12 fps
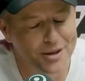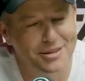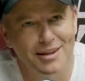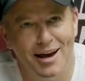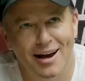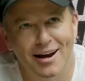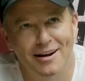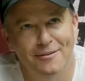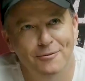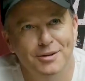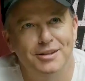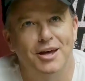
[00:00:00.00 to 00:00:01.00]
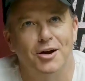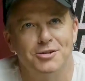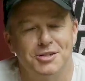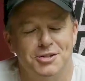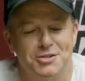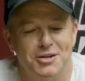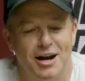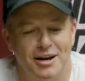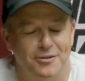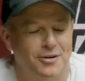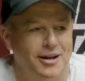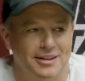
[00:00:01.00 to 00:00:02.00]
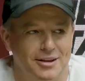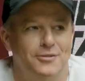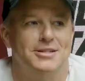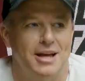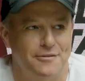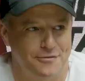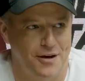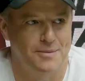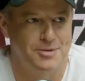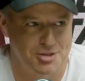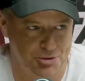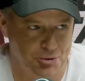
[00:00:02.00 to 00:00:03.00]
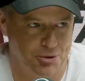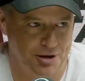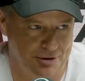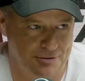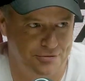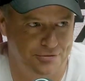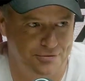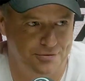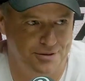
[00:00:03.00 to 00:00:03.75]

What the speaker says: With ghosts in Australian cricket, there is that famous story of